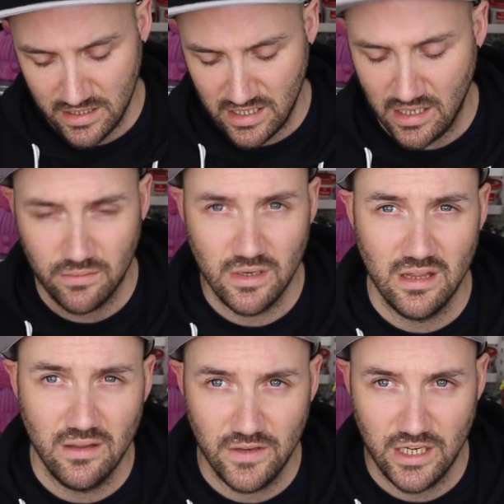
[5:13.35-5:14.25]
down
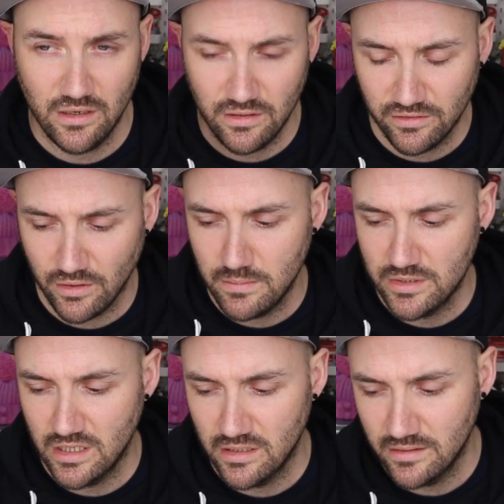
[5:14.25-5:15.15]
in the video
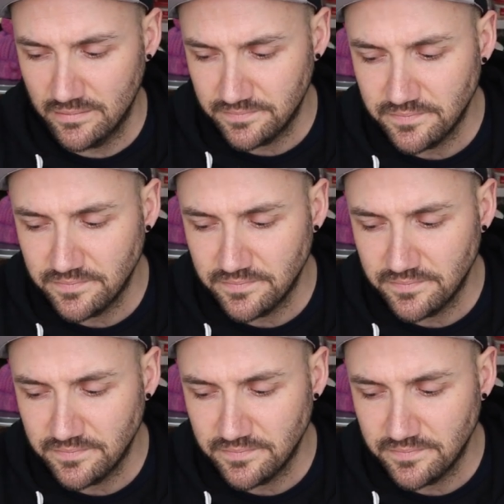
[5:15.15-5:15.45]
description.